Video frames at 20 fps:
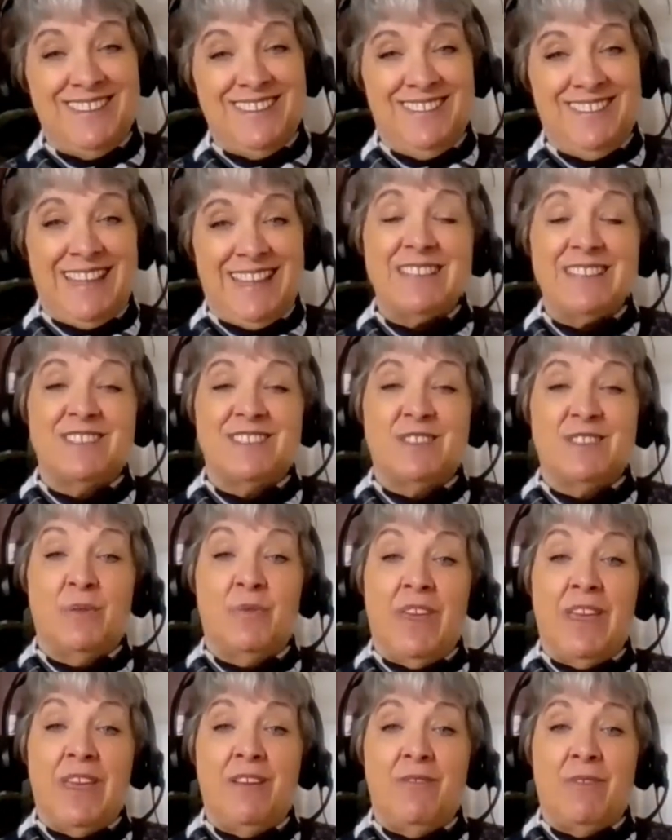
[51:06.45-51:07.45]
That's the
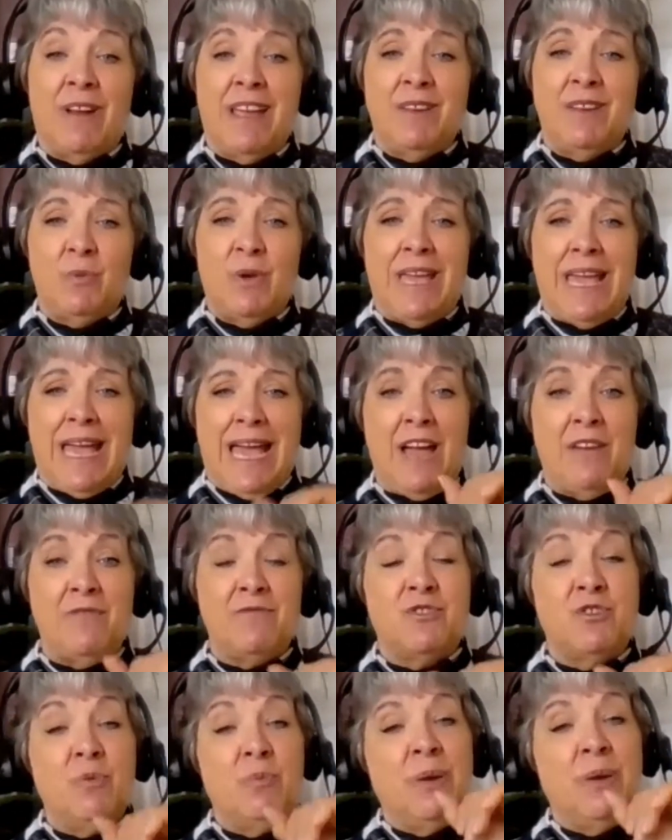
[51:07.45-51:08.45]
thing, right? We
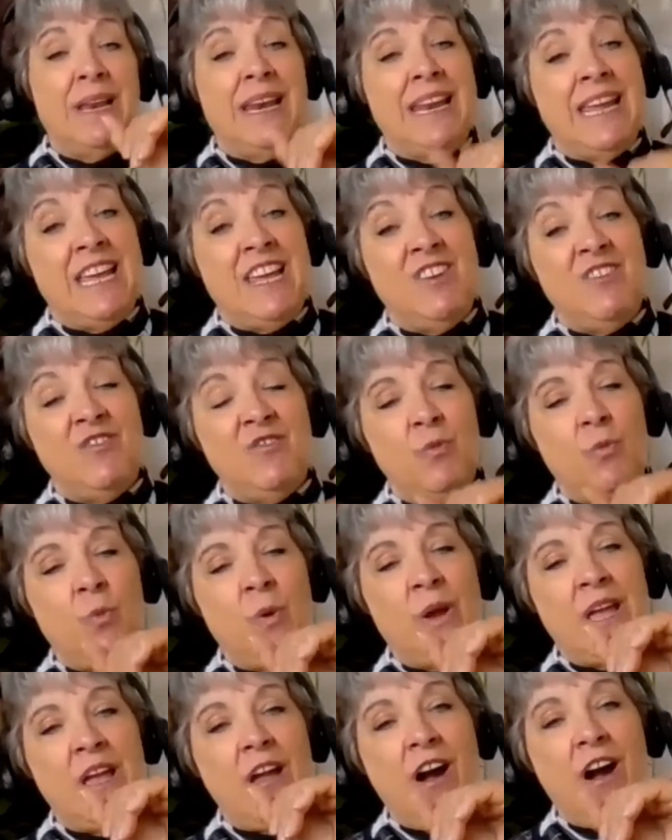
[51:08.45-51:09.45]
have to believe
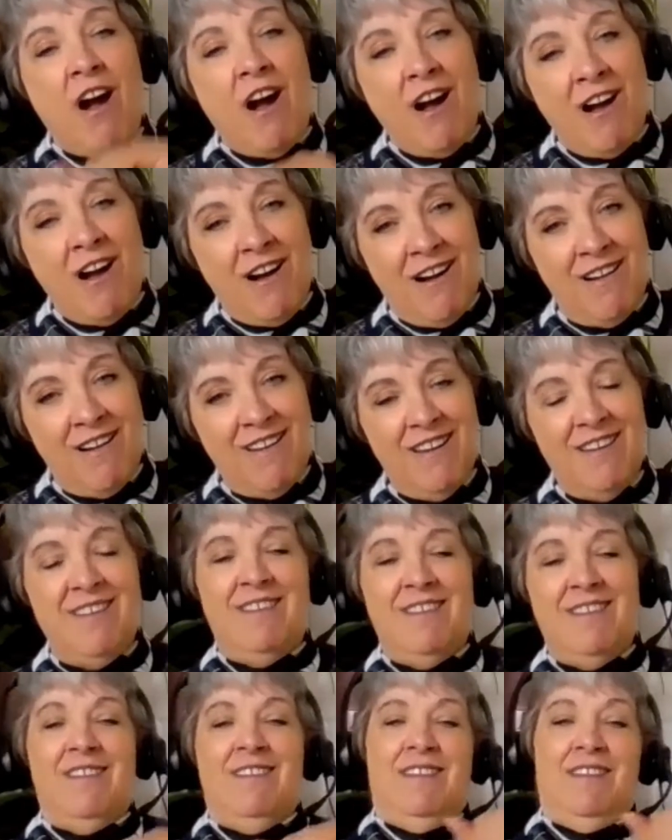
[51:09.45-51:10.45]
we are
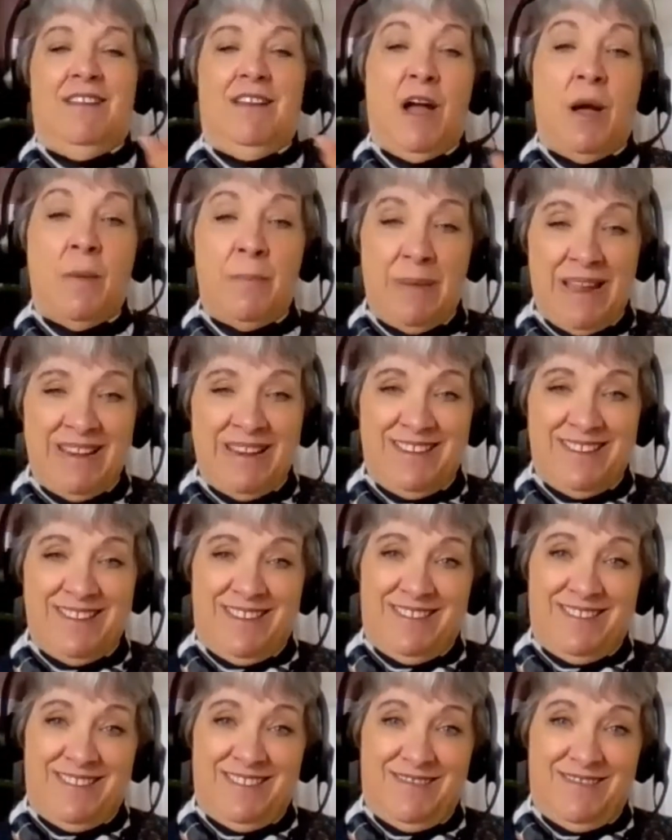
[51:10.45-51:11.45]

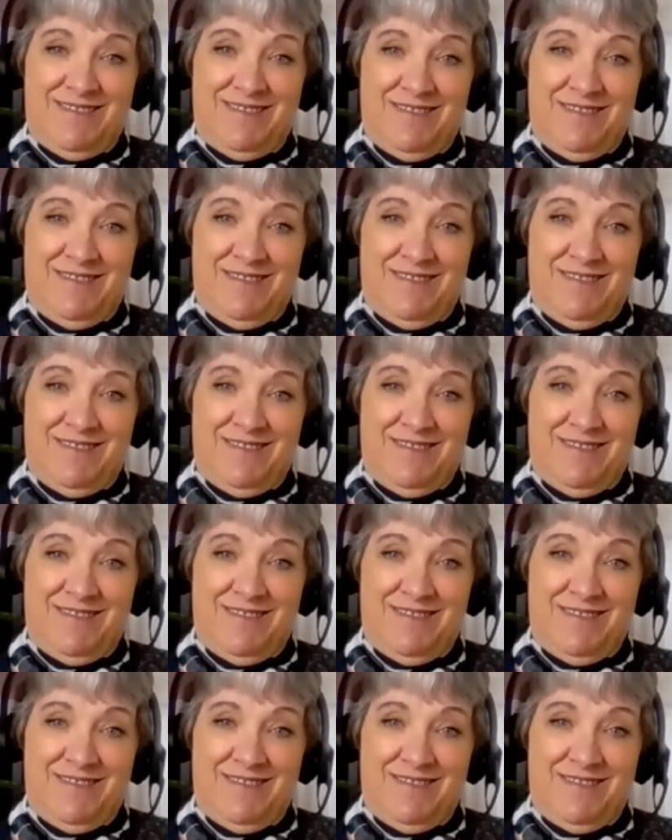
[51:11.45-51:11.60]
abundant.